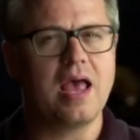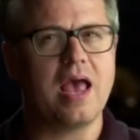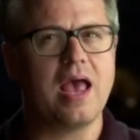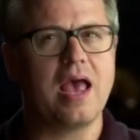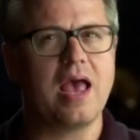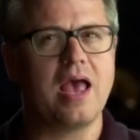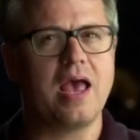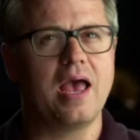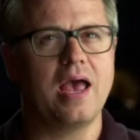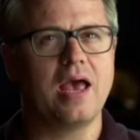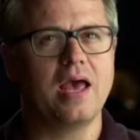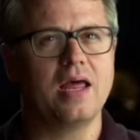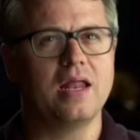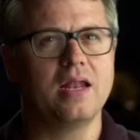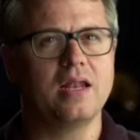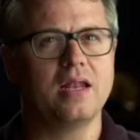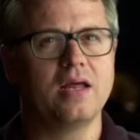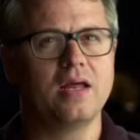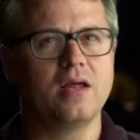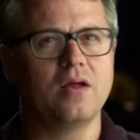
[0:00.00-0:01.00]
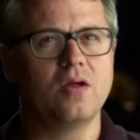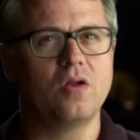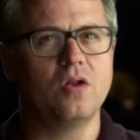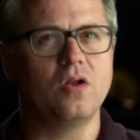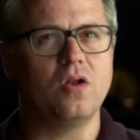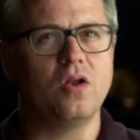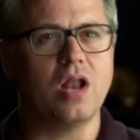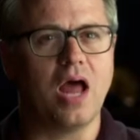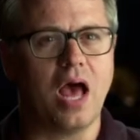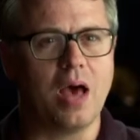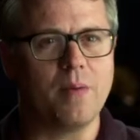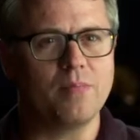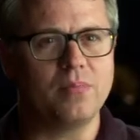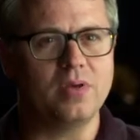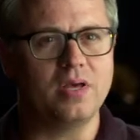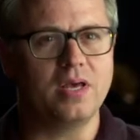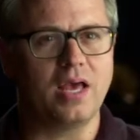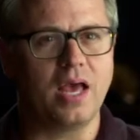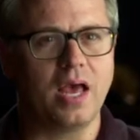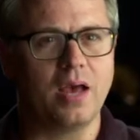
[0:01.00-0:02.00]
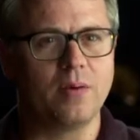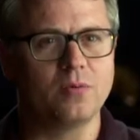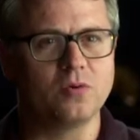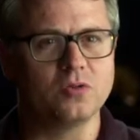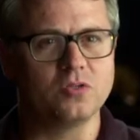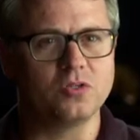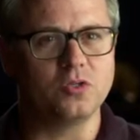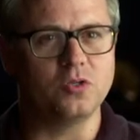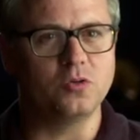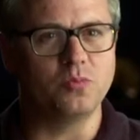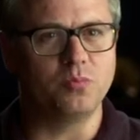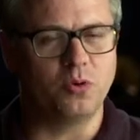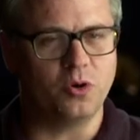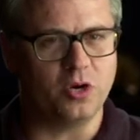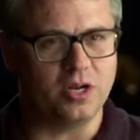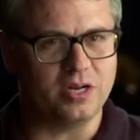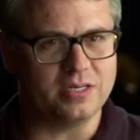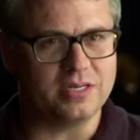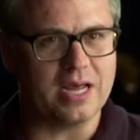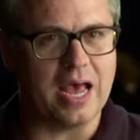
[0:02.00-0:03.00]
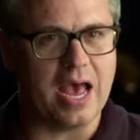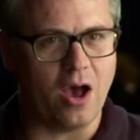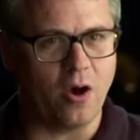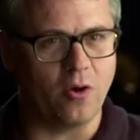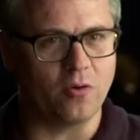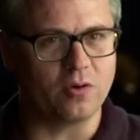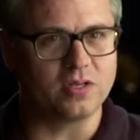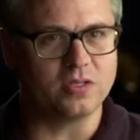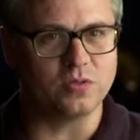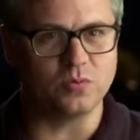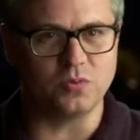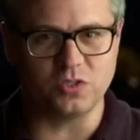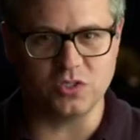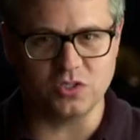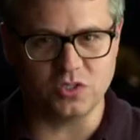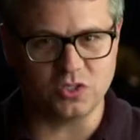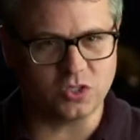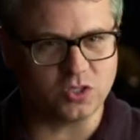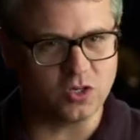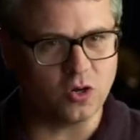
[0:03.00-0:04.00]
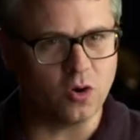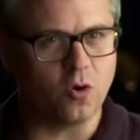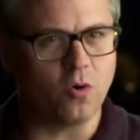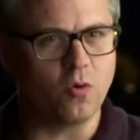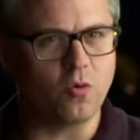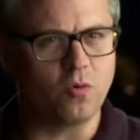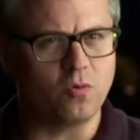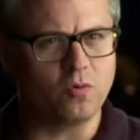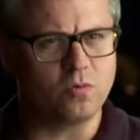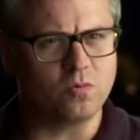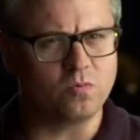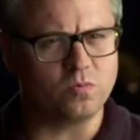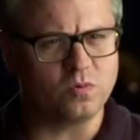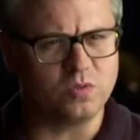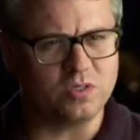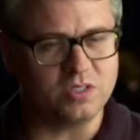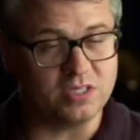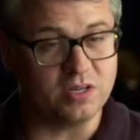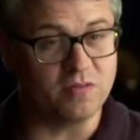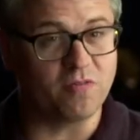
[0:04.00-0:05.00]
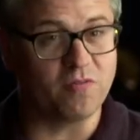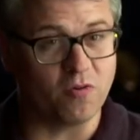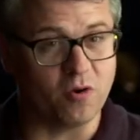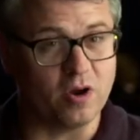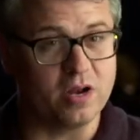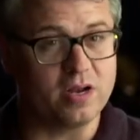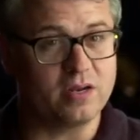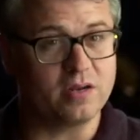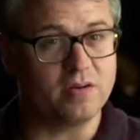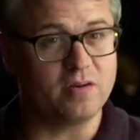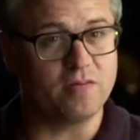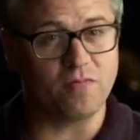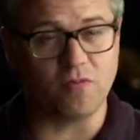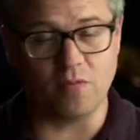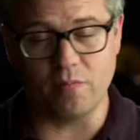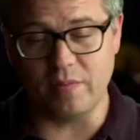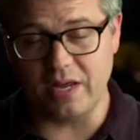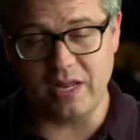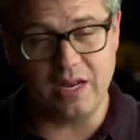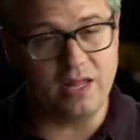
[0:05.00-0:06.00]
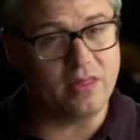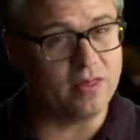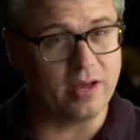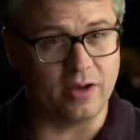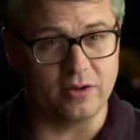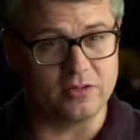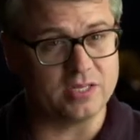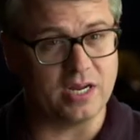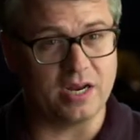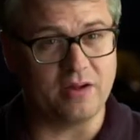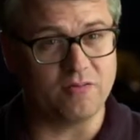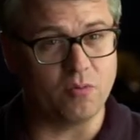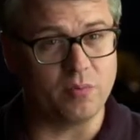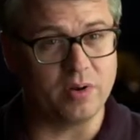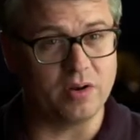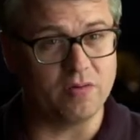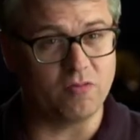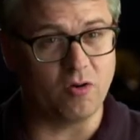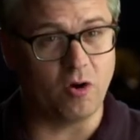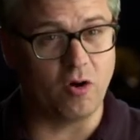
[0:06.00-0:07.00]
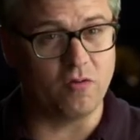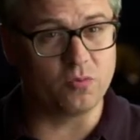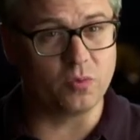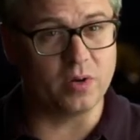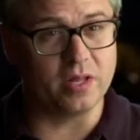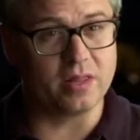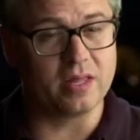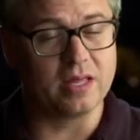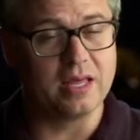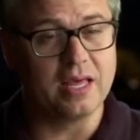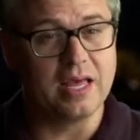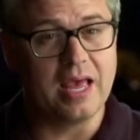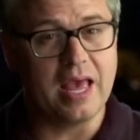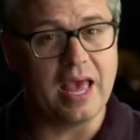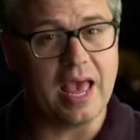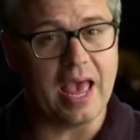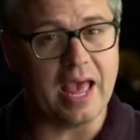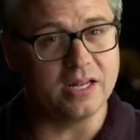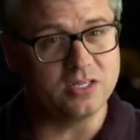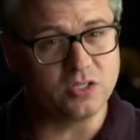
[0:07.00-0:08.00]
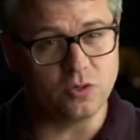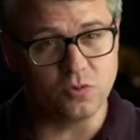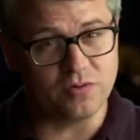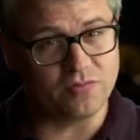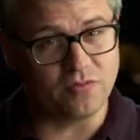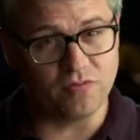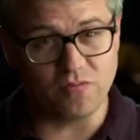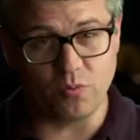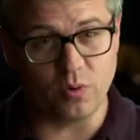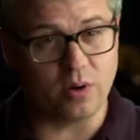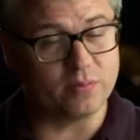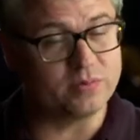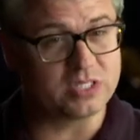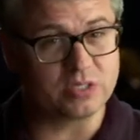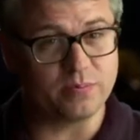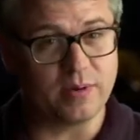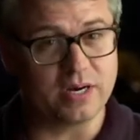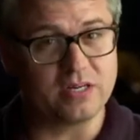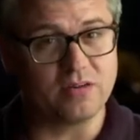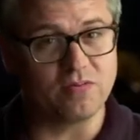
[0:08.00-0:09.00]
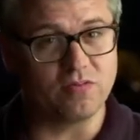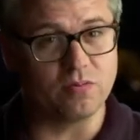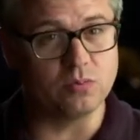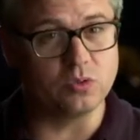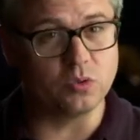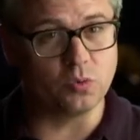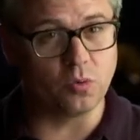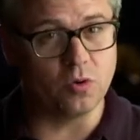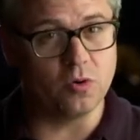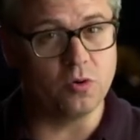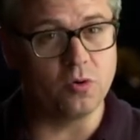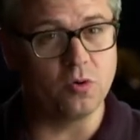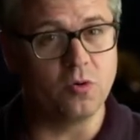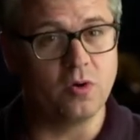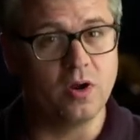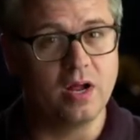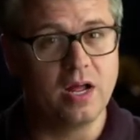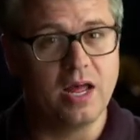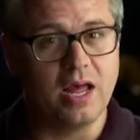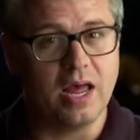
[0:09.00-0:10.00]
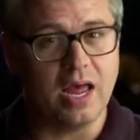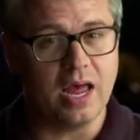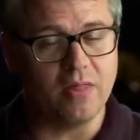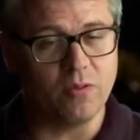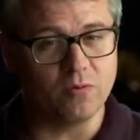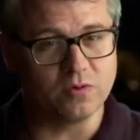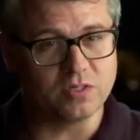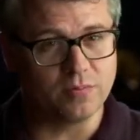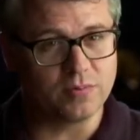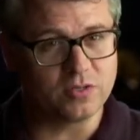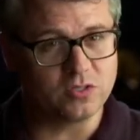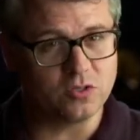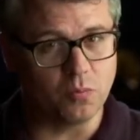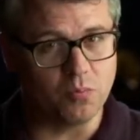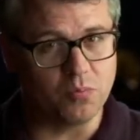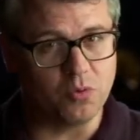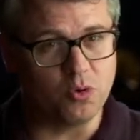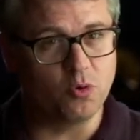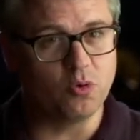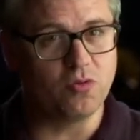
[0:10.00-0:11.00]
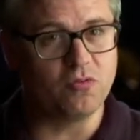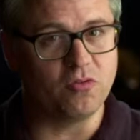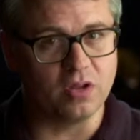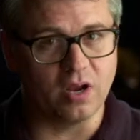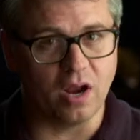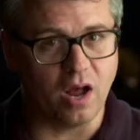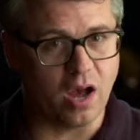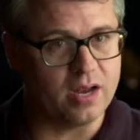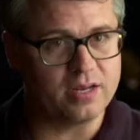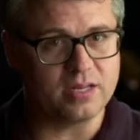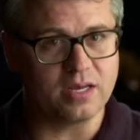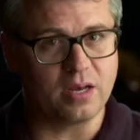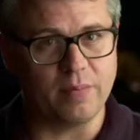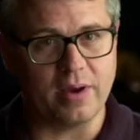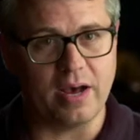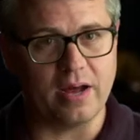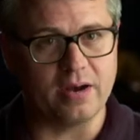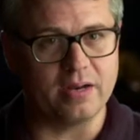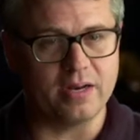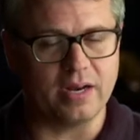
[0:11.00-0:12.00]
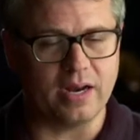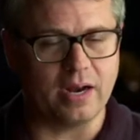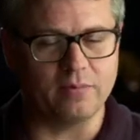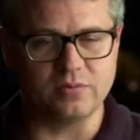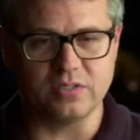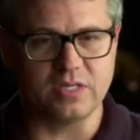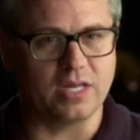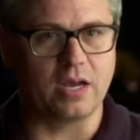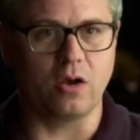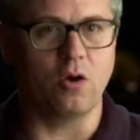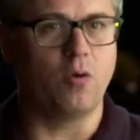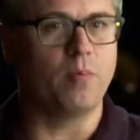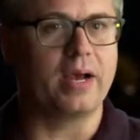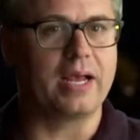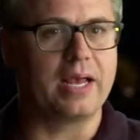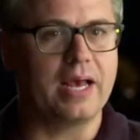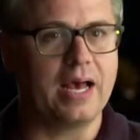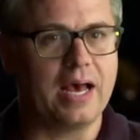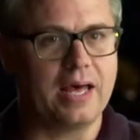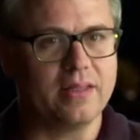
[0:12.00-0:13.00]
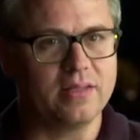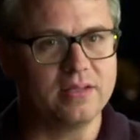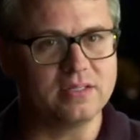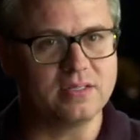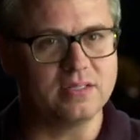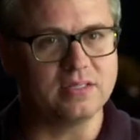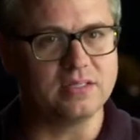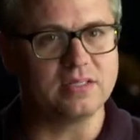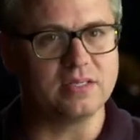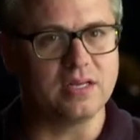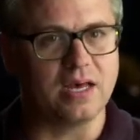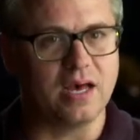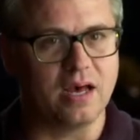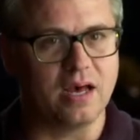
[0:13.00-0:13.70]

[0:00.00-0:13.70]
and not being able to put it down because it was just so different from anything else I'd ever been involved with and so different from what I was expecting from Drew. And there was something so beautiful and haunting about it. And I was like, oh my God, this is